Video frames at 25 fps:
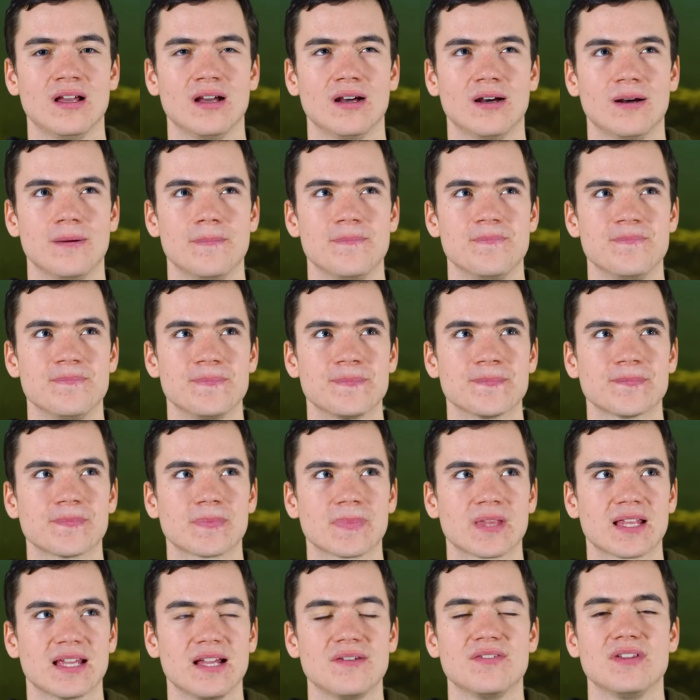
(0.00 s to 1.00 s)

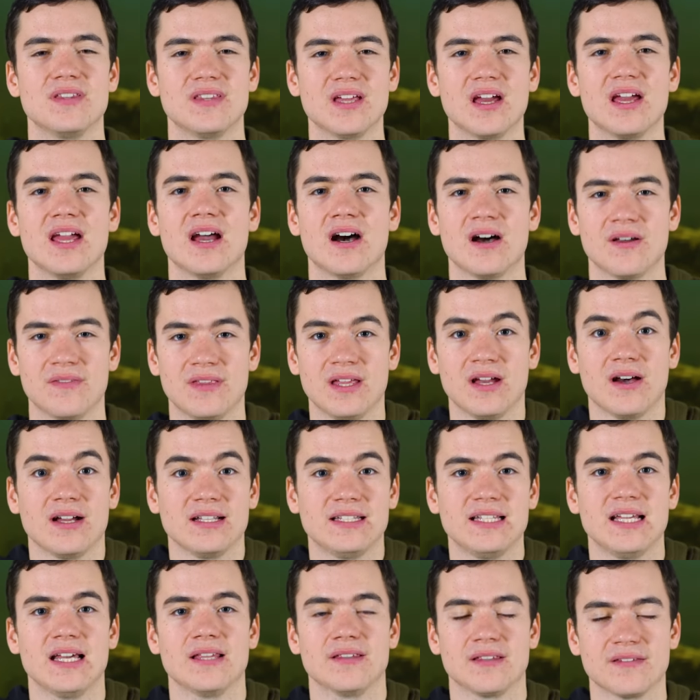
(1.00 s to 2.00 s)

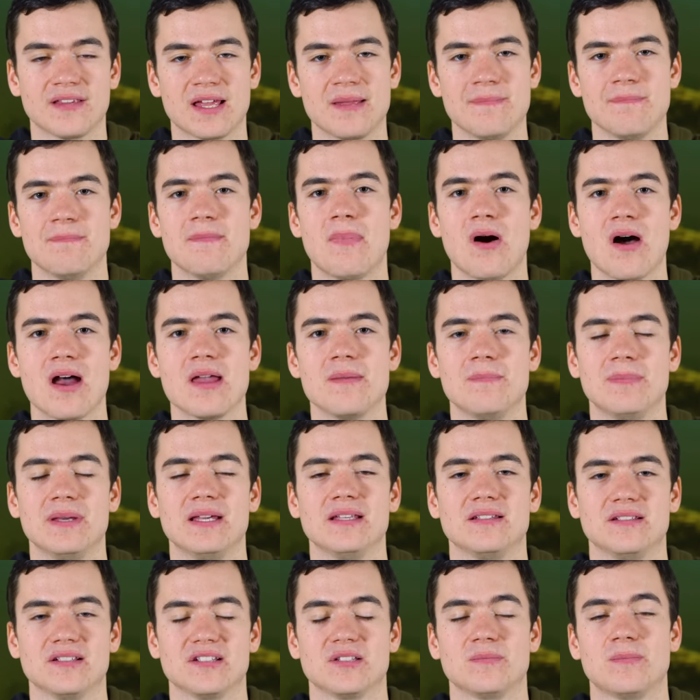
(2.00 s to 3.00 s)
idea that they might
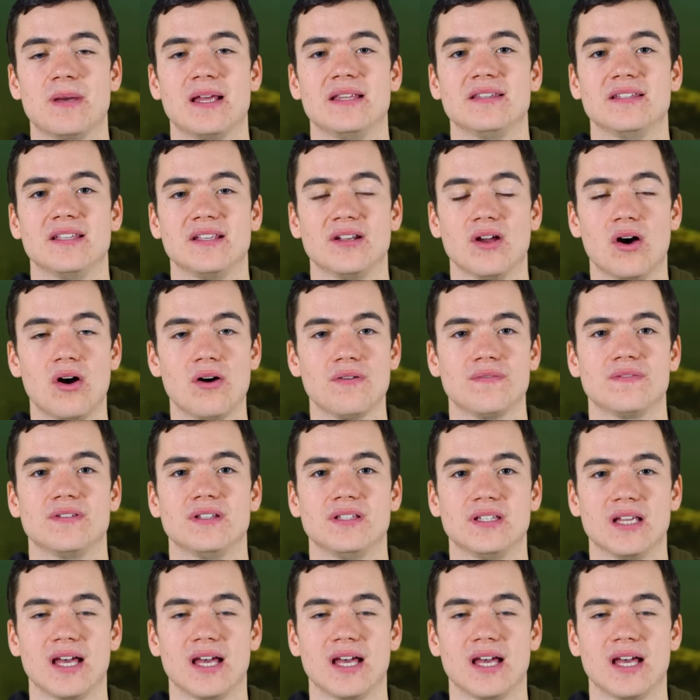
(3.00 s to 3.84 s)
be suspended off the